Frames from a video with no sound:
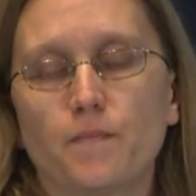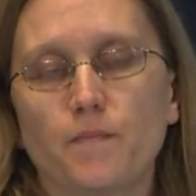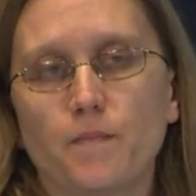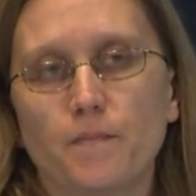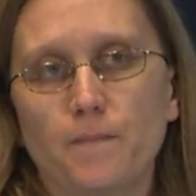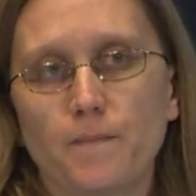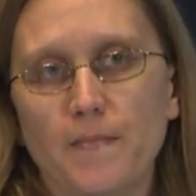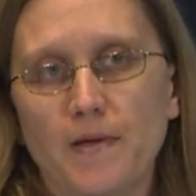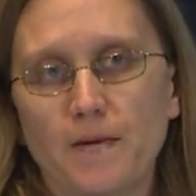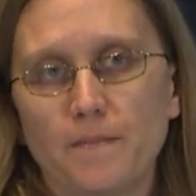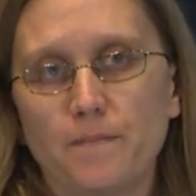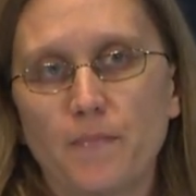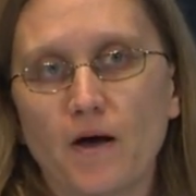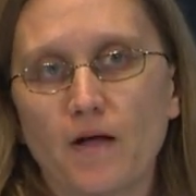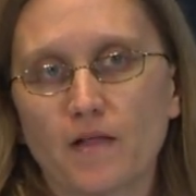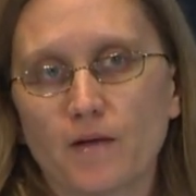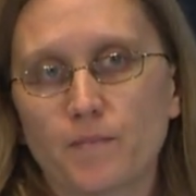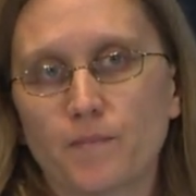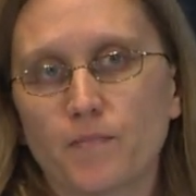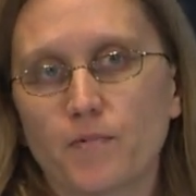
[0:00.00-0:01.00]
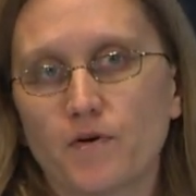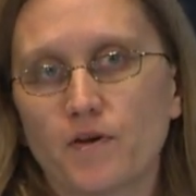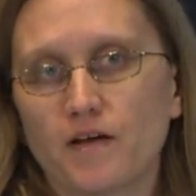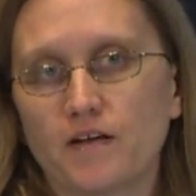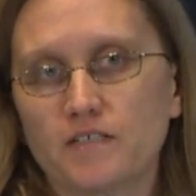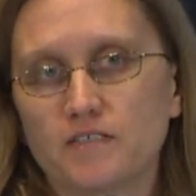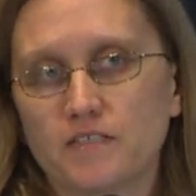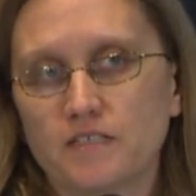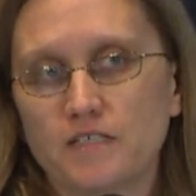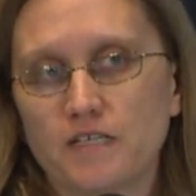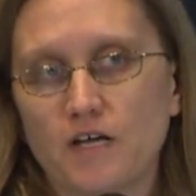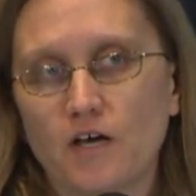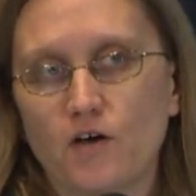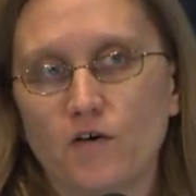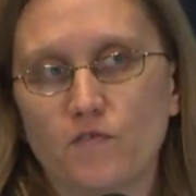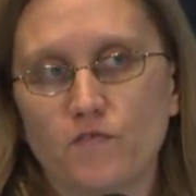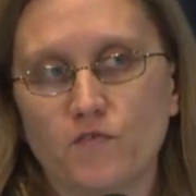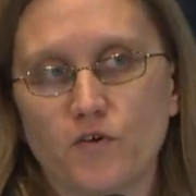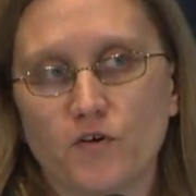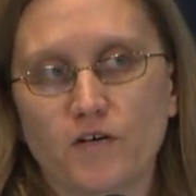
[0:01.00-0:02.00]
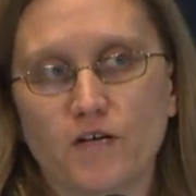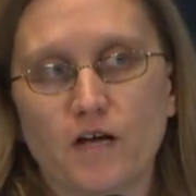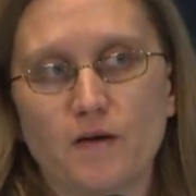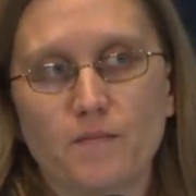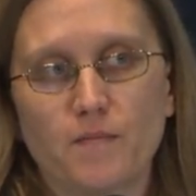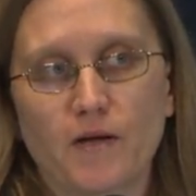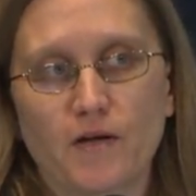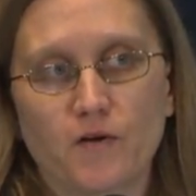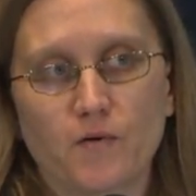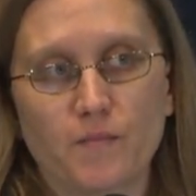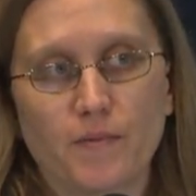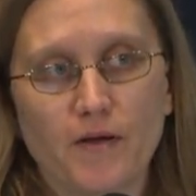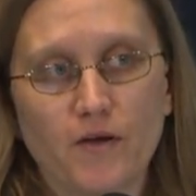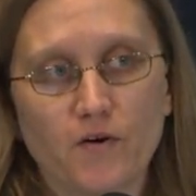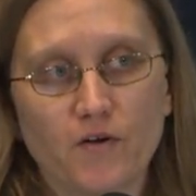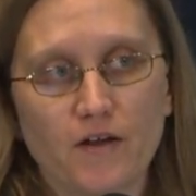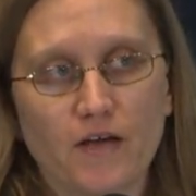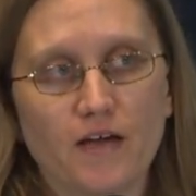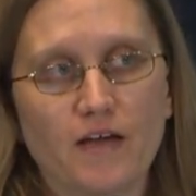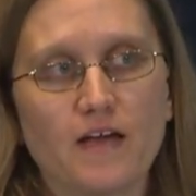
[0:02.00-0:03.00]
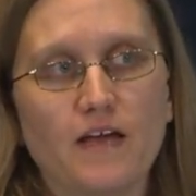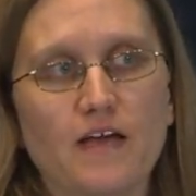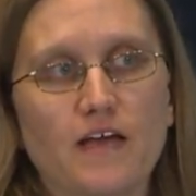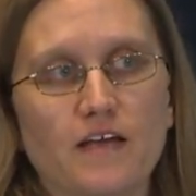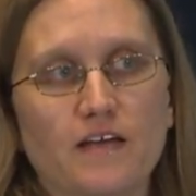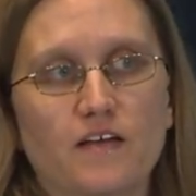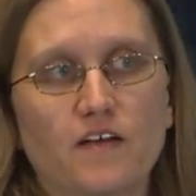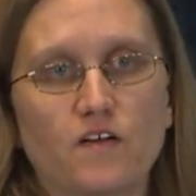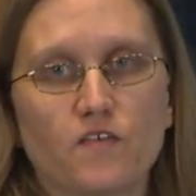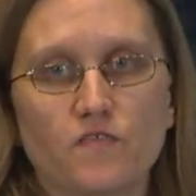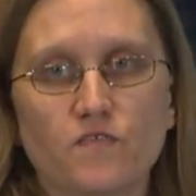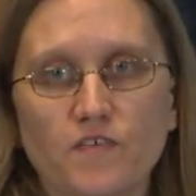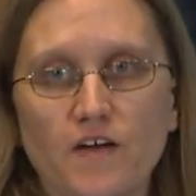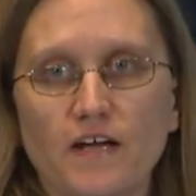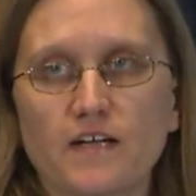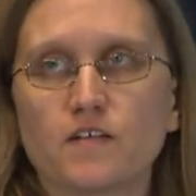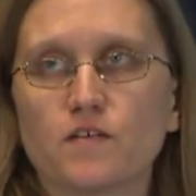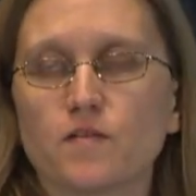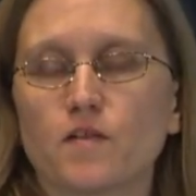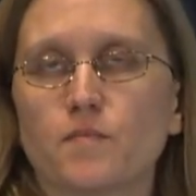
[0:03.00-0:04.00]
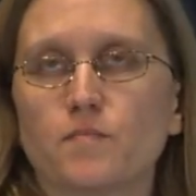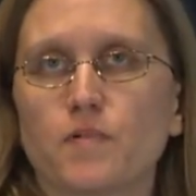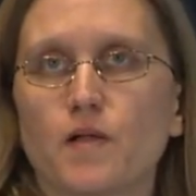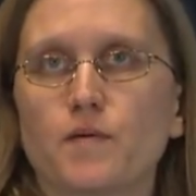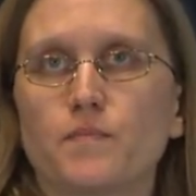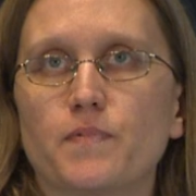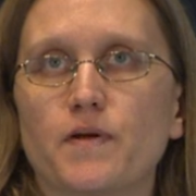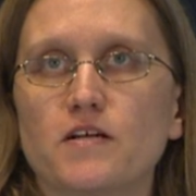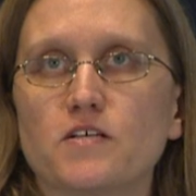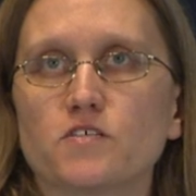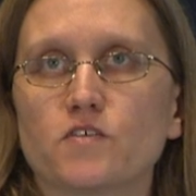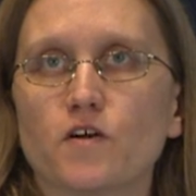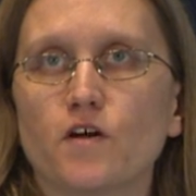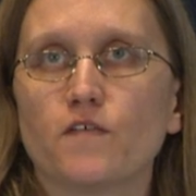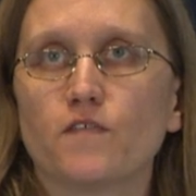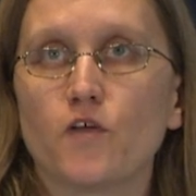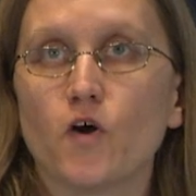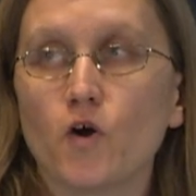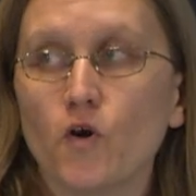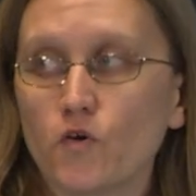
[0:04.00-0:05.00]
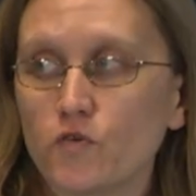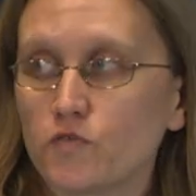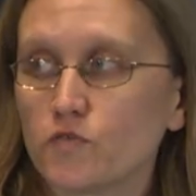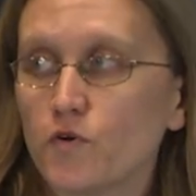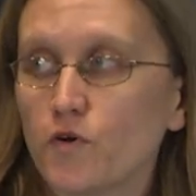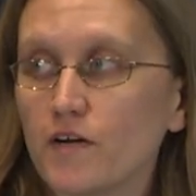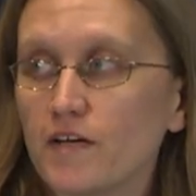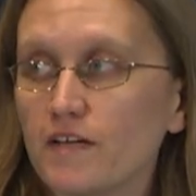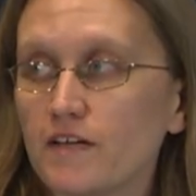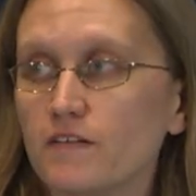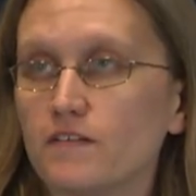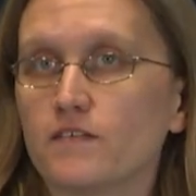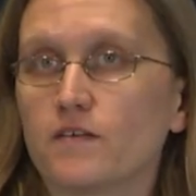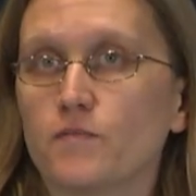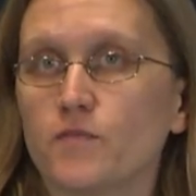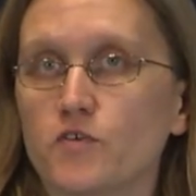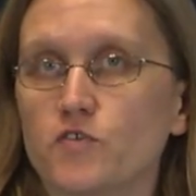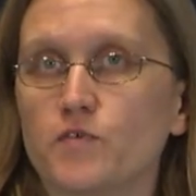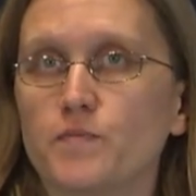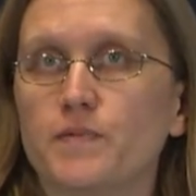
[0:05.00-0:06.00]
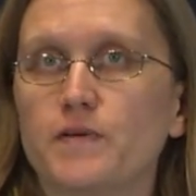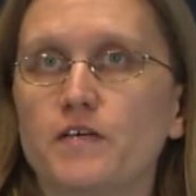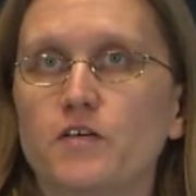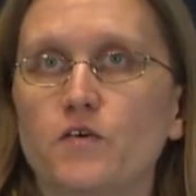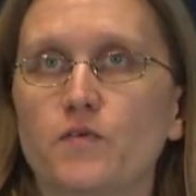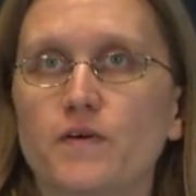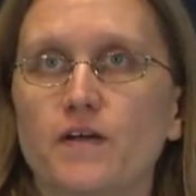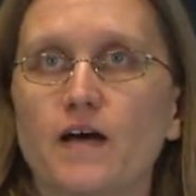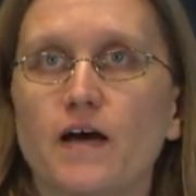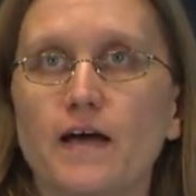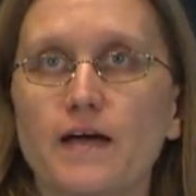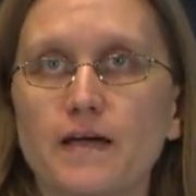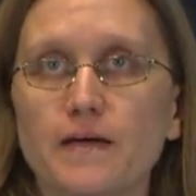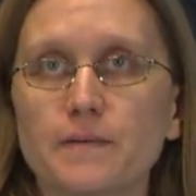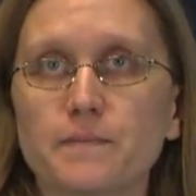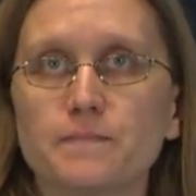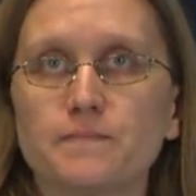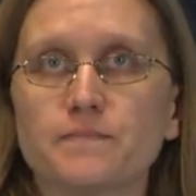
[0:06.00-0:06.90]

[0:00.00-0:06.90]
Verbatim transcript: metabolic production of your gut microbiota can affect the blood pressure of the host organism, which would be you and I.